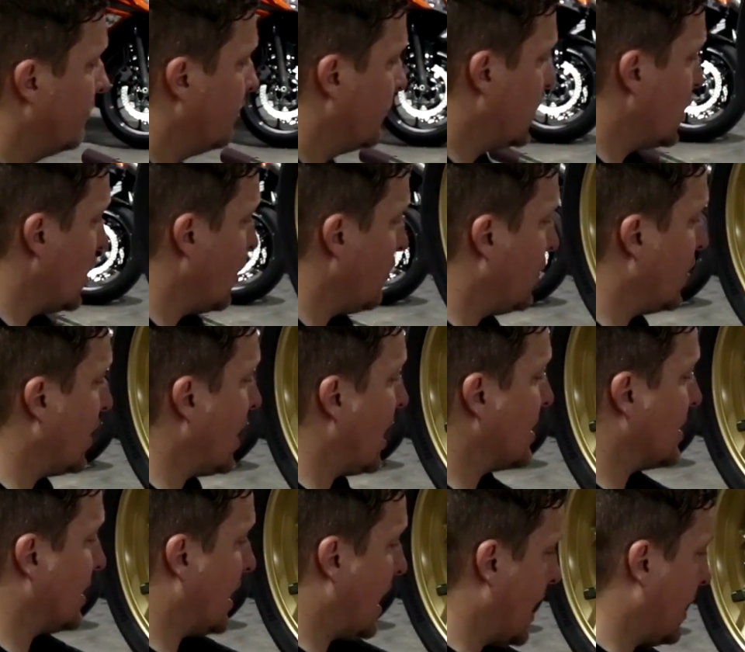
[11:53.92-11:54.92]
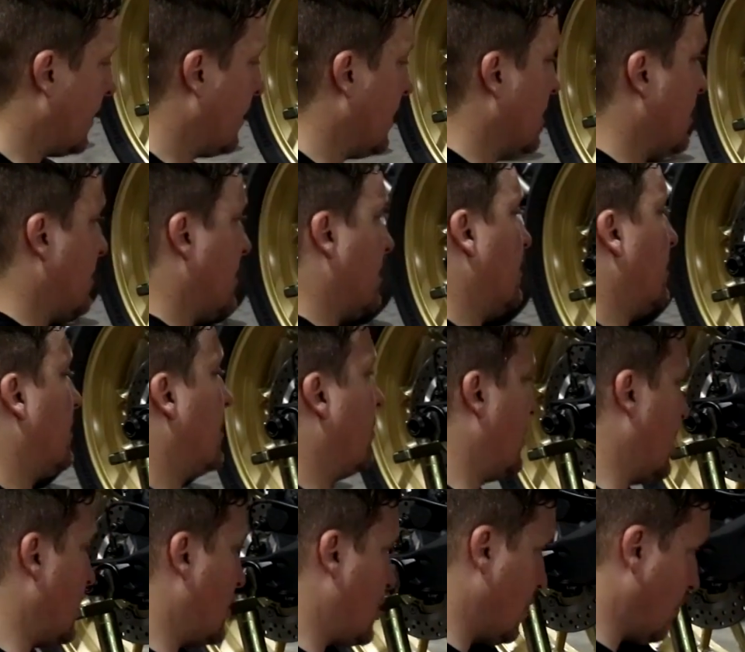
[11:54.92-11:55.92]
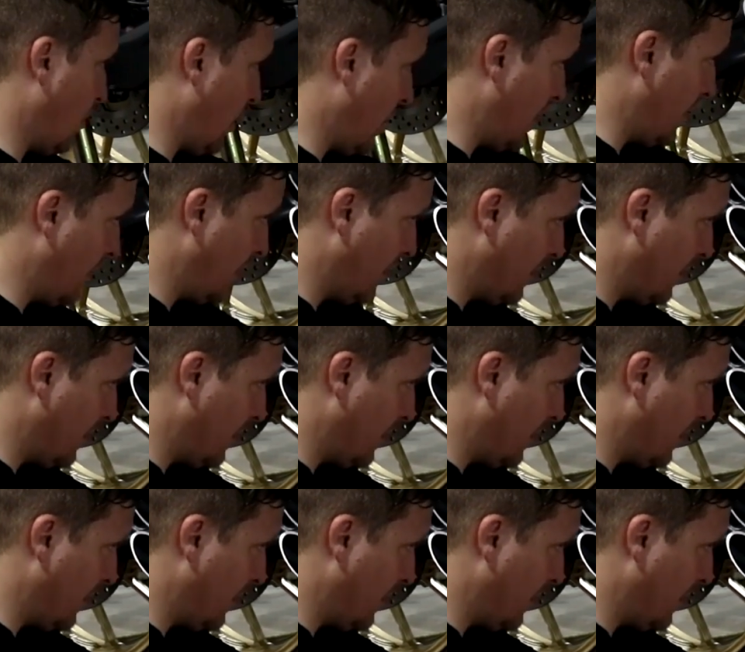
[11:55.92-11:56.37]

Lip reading: So if you guys like this, go get you one.